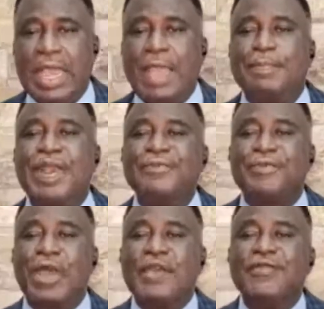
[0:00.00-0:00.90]
I pray
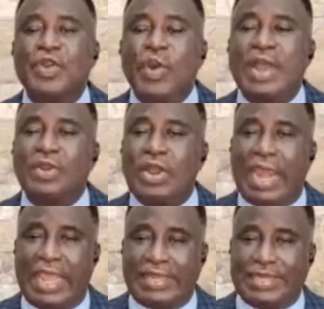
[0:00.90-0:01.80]
for everyone
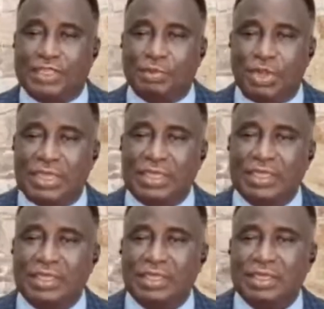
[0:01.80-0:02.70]
online this morning
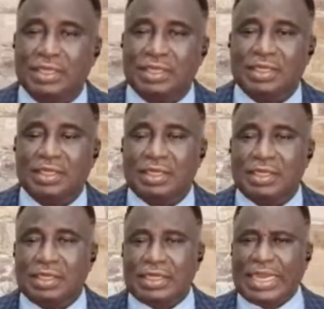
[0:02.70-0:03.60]

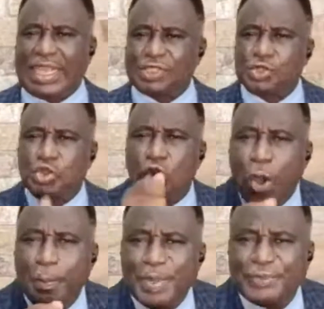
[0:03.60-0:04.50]
that as you
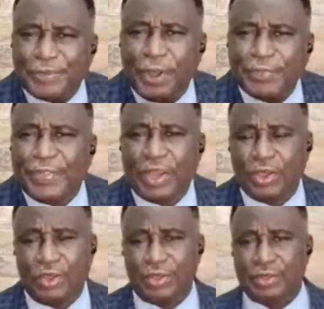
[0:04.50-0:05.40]
go before the
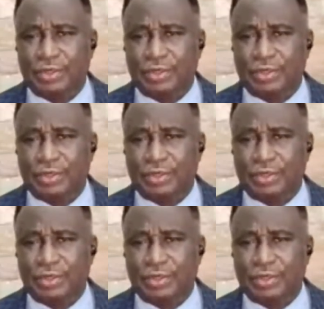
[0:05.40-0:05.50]
Lord